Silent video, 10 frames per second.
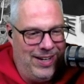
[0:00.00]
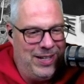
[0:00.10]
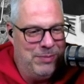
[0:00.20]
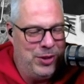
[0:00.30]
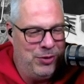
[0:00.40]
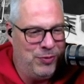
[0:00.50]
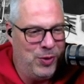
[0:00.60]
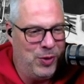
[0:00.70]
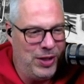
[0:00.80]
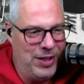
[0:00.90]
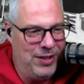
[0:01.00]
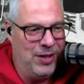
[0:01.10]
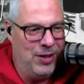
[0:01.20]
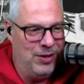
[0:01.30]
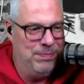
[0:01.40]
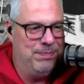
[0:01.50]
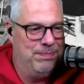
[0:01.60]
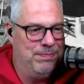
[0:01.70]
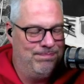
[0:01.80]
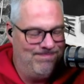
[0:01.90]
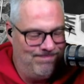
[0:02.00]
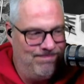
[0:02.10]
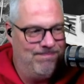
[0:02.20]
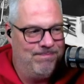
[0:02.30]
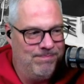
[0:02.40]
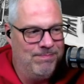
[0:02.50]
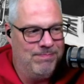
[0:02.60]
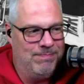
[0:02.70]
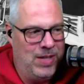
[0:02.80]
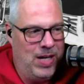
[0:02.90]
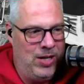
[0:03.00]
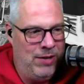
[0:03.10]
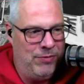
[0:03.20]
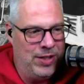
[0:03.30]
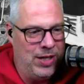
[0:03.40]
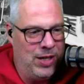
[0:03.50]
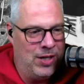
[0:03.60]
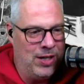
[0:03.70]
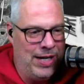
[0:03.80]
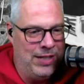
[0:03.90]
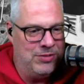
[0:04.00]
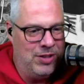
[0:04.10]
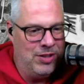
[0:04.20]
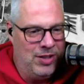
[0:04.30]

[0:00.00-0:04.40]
and Toffoli are definitely our guys,